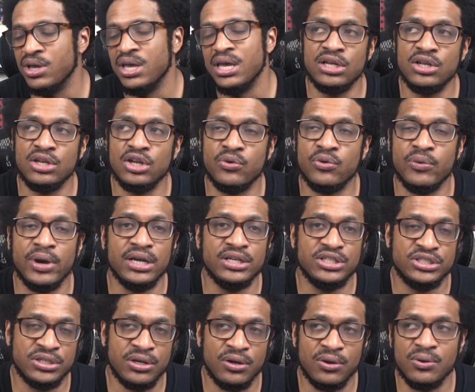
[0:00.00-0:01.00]
Still a
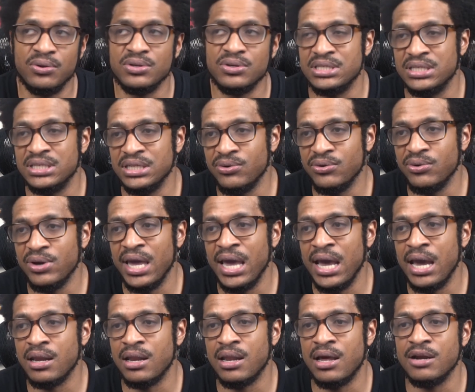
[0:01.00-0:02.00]
great show, still
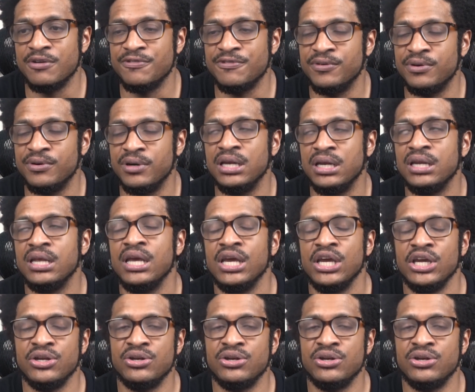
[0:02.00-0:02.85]
had a lot of fun.